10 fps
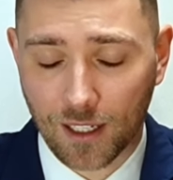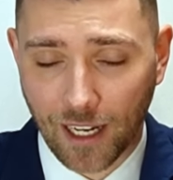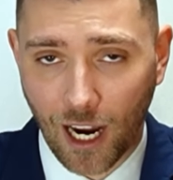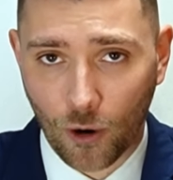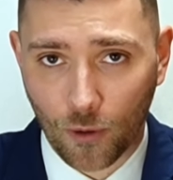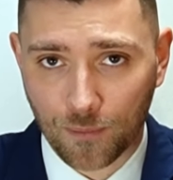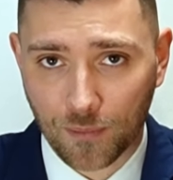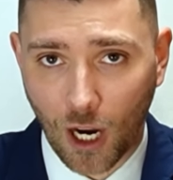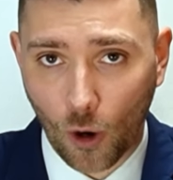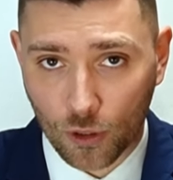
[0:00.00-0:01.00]
Now,
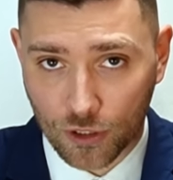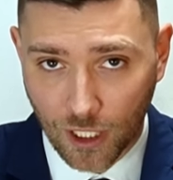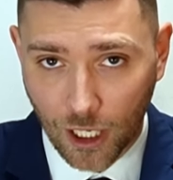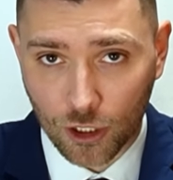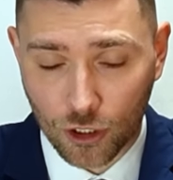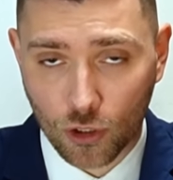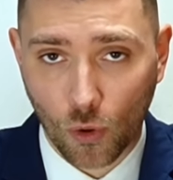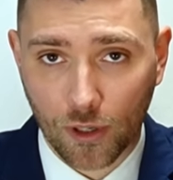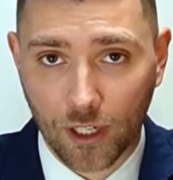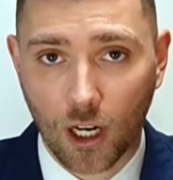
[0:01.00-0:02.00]
our second
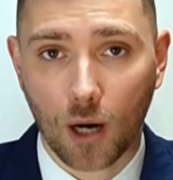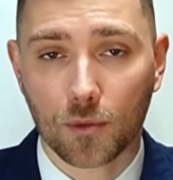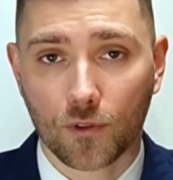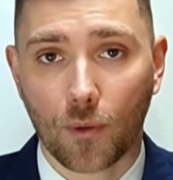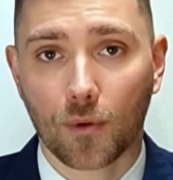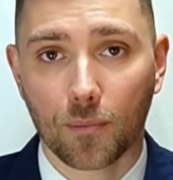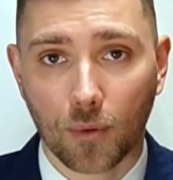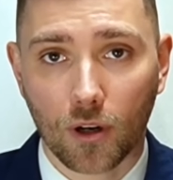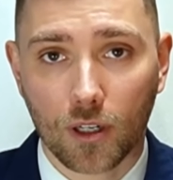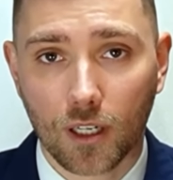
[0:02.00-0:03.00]
story comes from the
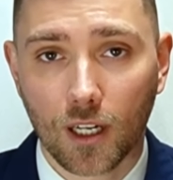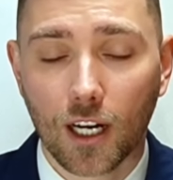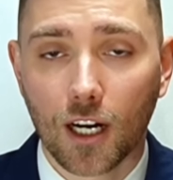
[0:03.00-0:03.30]
book